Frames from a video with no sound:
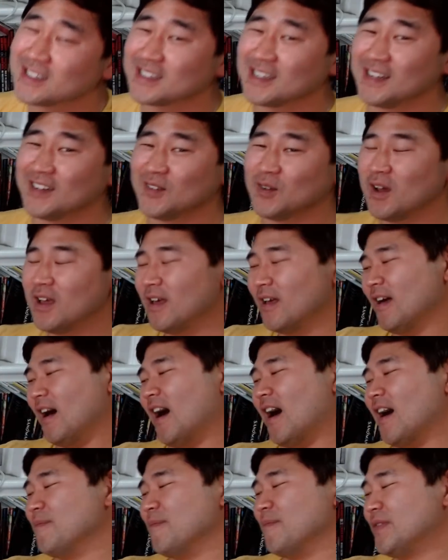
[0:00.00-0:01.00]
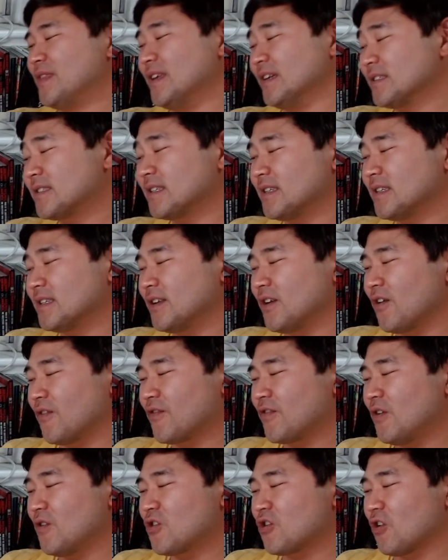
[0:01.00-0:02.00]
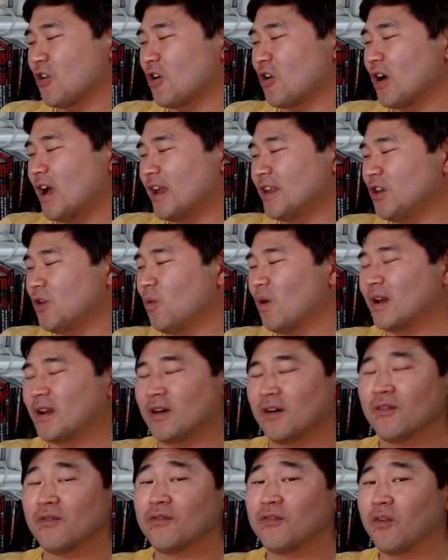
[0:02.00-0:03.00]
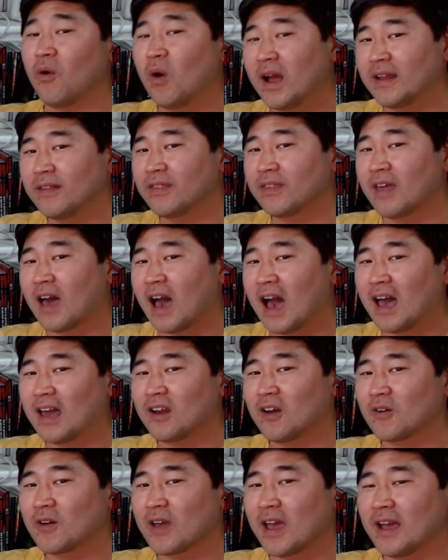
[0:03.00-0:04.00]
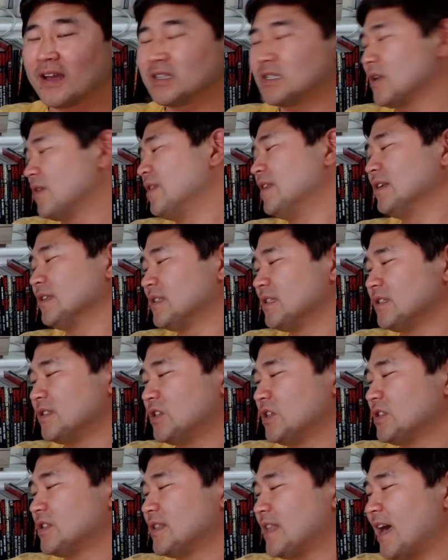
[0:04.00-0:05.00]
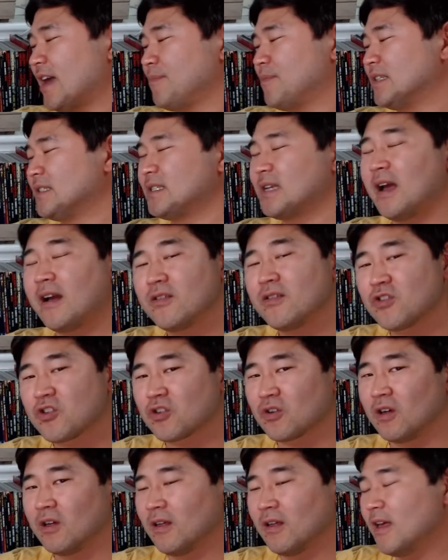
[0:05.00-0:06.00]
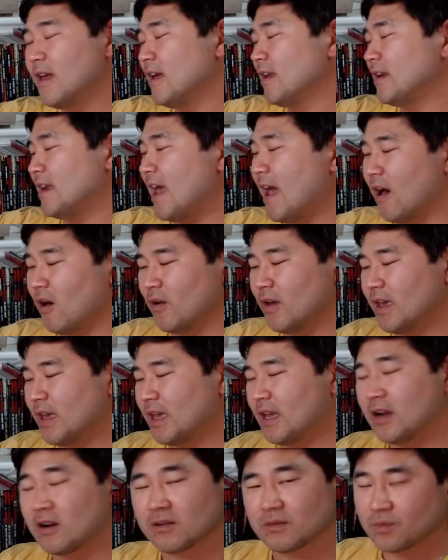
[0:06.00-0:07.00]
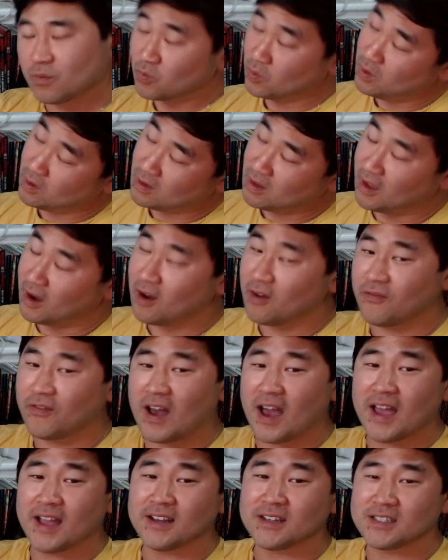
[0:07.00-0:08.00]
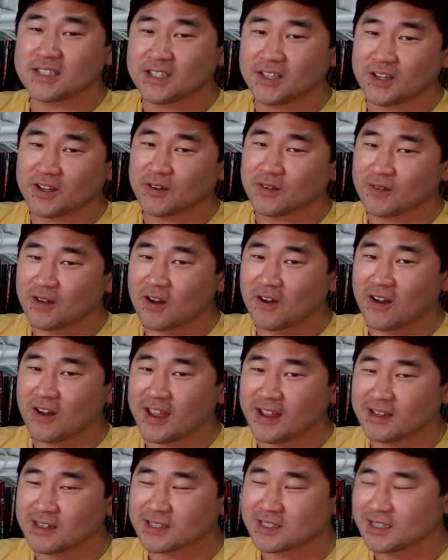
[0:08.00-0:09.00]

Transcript: So this is in your future and you want to avoid that, okay? So this is just that potential. Now here, we'll clarify it too, all right?